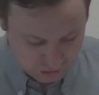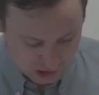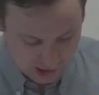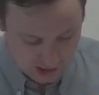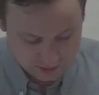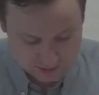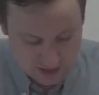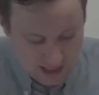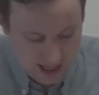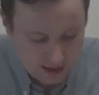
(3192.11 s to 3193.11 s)
child
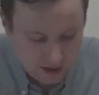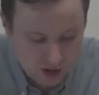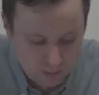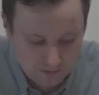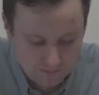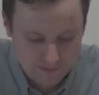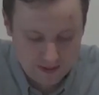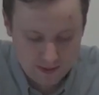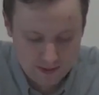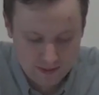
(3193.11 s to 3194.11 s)
in a common
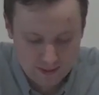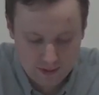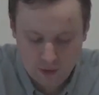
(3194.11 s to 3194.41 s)
faith,